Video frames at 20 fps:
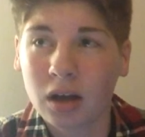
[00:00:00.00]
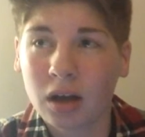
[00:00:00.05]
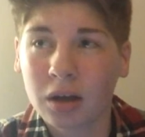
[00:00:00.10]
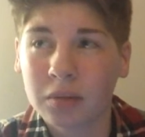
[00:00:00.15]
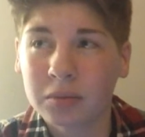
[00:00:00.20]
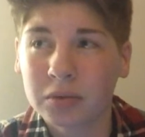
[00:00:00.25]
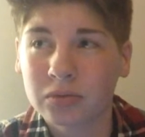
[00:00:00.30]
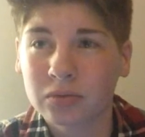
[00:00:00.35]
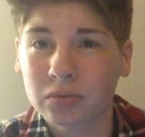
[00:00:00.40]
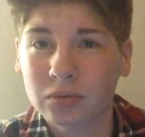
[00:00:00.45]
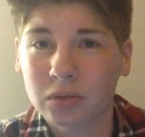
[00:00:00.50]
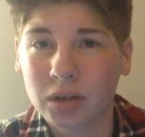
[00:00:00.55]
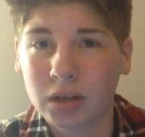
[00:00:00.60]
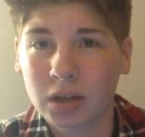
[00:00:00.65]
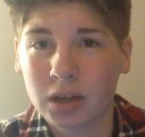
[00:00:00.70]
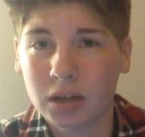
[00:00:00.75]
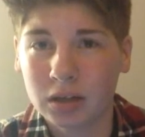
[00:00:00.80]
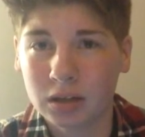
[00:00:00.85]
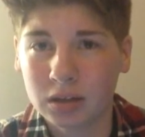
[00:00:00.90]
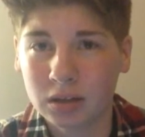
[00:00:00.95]
I'm
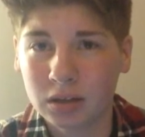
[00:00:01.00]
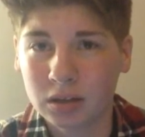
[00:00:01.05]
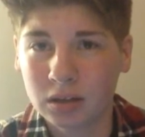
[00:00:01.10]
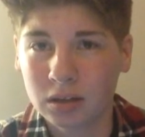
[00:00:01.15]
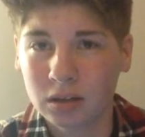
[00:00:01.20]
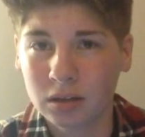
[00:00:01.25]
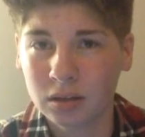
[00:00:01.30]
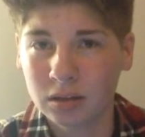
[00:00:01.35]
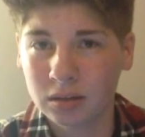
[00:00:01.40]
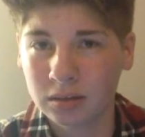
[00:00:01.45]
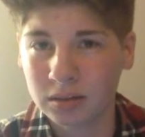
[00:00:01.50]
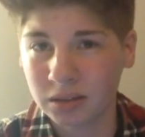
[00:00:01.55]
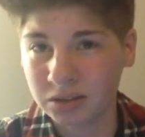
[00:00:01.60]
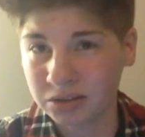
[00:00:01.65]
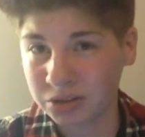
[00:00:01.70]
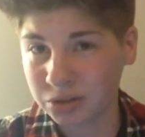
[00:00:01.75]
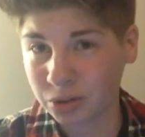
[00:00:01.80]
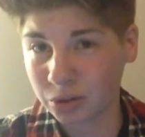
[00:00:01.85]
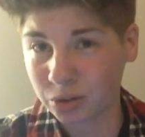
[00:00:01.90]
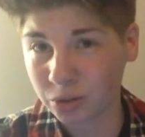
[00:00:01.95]
afraid that
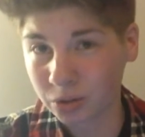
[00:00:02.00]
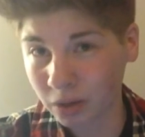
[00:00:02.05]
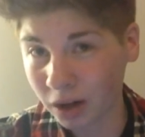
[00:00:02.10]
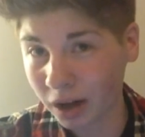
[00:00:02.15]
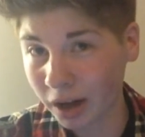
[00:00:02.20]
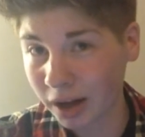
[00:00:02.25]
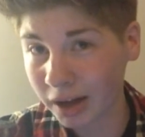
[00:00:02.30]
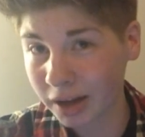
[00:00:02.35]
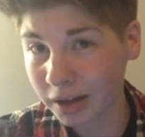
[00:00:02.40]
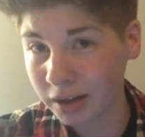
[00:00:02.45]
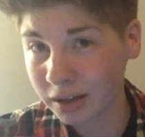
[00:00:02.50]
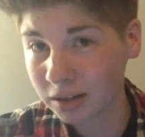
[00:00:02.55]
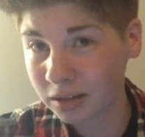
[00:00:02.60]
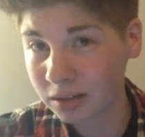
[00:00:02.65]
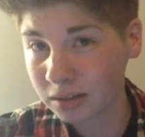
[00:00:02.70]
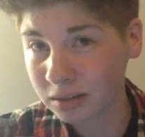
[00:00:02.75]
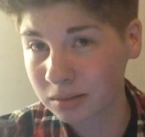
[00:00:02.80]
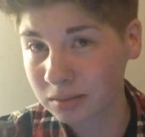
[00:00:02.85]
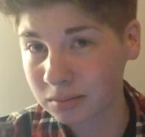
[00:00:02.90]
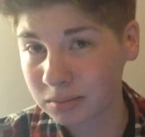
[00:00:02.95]
she'll cry.
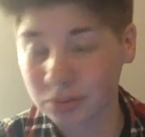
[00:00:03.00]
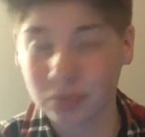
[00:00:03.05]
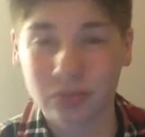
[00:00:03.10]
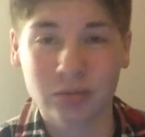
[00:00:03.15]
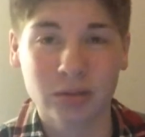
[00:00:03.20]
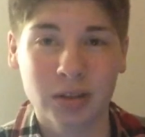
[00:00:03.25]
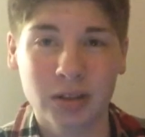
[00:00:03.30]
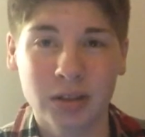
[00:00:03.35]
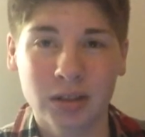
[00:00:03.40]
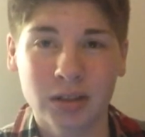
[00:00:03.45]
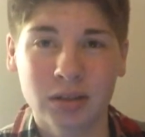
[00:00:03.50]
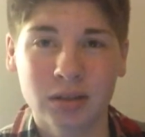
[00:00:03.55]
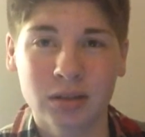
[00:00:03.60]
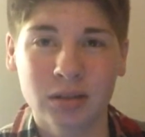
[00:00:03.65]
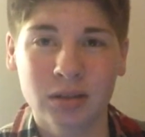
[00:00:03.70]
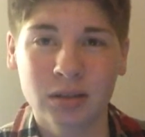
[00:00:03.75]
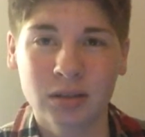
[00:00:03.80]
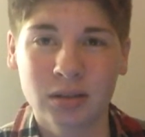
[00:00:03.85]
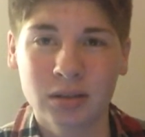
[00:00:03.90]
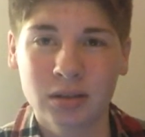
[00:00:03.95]
I'm afraid
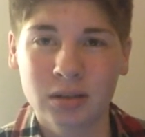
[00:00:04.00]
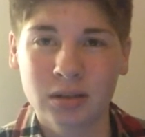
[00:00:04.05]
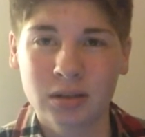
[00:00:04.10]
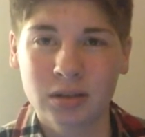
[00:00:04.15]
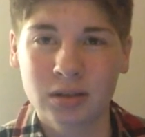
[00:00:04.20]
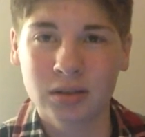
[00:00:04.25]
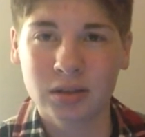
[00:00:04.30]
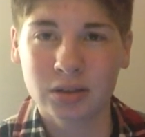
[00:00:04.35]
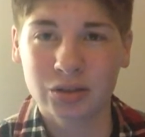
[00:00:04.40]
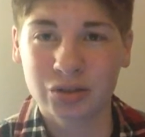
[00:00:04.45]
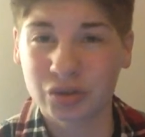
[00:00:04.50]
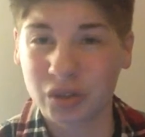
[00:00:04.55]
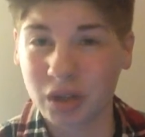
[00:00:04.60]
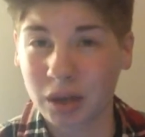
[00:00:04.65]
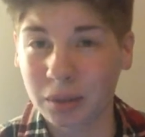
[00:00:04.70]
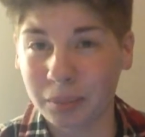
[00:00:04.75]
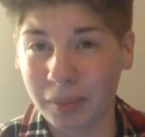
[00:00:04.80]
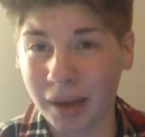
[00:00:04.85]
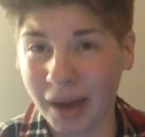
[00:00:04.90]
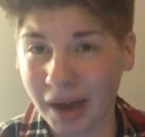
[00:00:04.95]
that she'll
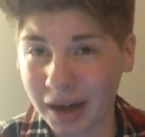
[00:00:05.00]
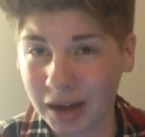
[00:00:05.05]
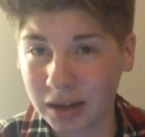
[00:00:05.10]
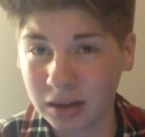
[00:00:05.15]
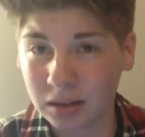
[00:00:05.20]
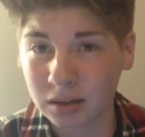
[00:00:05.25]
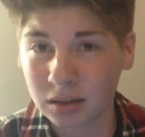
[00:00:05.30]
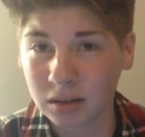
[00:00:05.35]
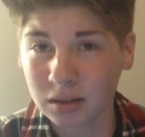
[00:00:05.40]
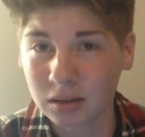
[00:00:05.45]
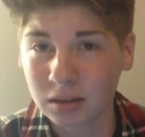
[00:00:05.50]
get mad.